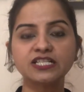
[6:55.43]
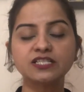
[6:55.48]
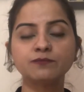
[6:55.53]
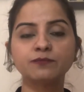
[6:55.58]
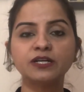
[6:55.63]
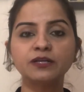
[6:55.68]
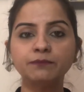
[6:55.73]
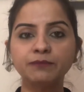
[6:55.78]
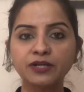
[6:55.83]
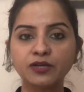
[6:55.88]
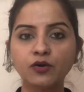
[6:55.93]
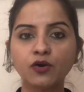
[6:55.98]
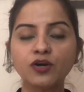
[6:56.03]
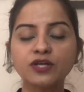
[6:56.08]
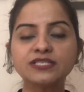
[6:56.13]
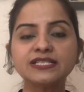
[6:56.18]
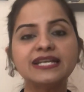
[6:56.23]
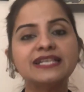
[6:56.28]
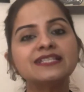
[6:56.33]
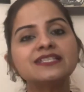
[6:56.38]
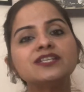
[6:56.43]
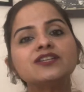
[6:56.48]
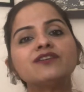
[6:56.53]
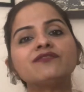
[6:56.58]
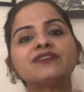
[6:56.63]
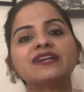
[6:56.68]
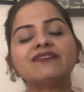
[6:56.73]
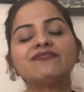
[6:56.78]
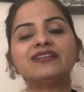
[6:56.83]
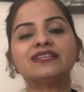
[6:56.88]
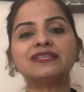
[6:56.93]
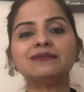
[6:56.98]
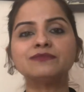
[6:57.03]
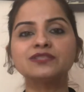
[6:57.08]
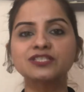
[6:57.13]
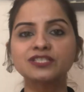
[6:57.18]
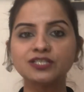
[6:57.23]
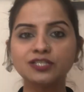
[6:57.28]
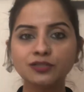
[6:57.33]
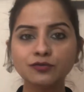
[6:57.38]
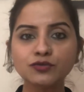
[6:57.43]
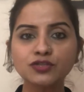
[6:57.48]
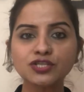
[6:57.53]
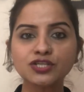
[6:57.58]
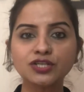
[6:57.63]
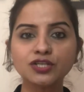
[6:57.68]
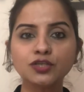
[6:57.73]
but because instead of giving them a solution,